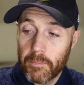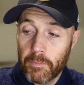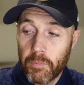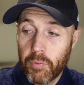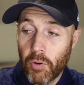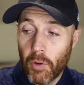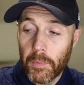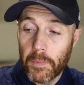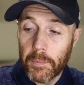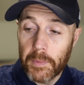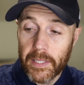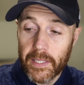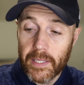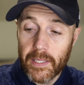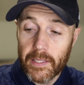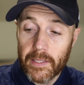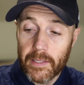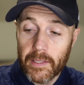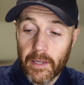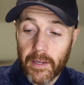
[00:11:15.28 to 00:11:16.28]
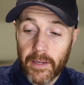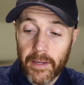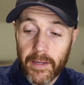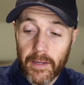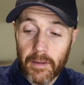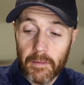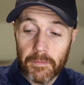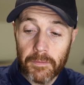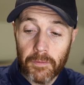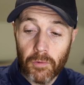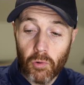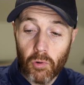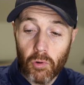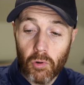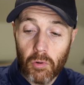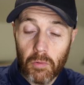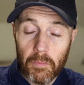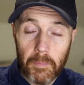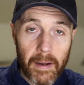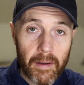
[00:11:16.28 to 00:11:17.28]
Probably
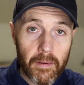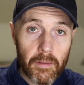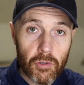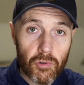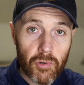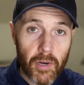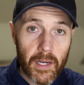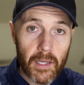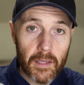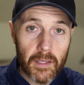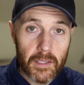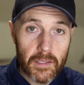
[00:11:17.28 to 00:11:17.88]
for marathon training,